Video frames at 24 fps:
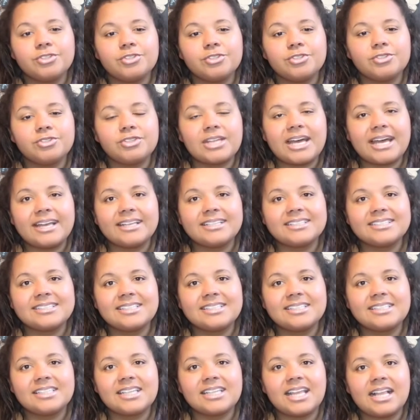
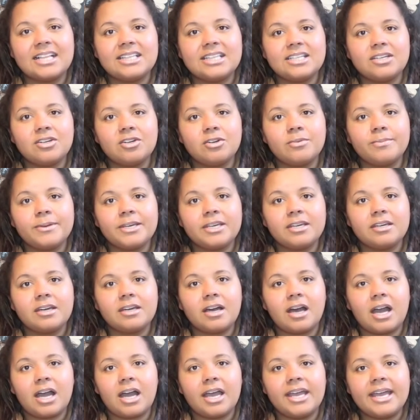that's a little bit
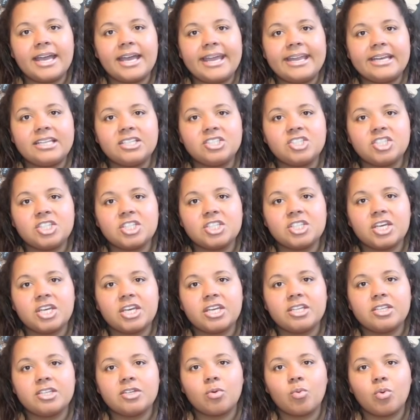higher energy
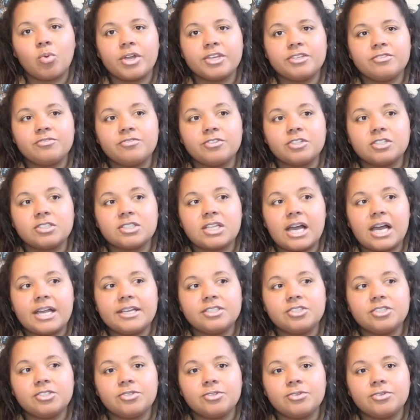than what you feel
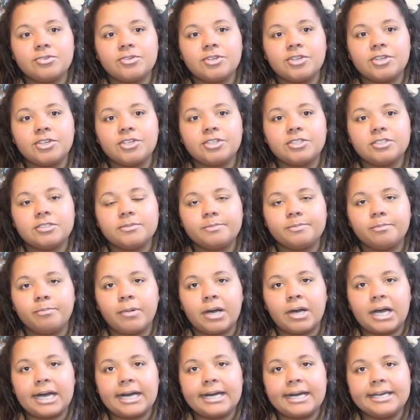like, you could
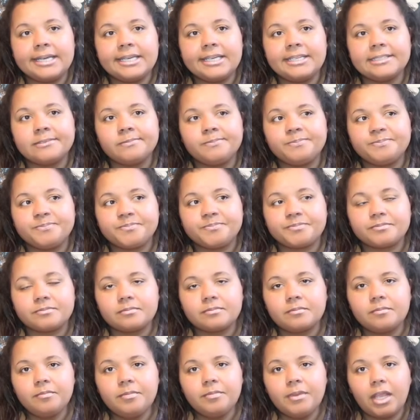buy
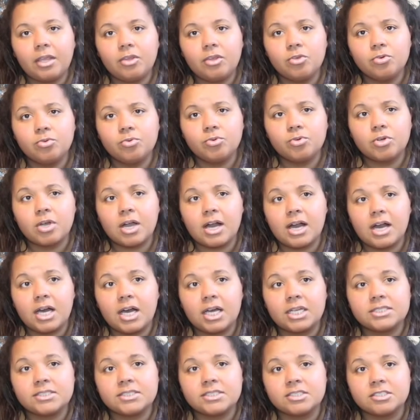Yule
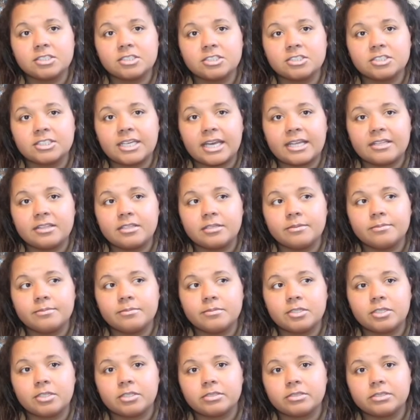cards. You could get
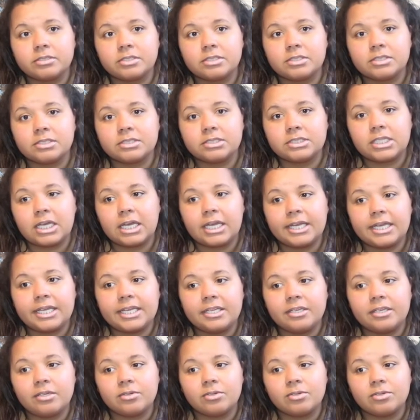them
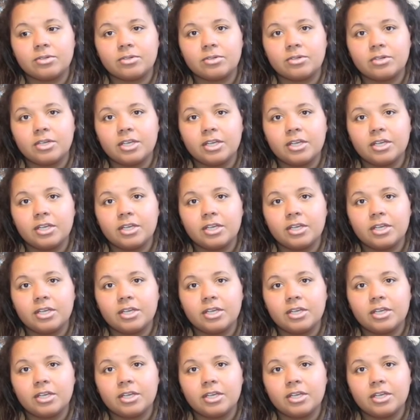online, or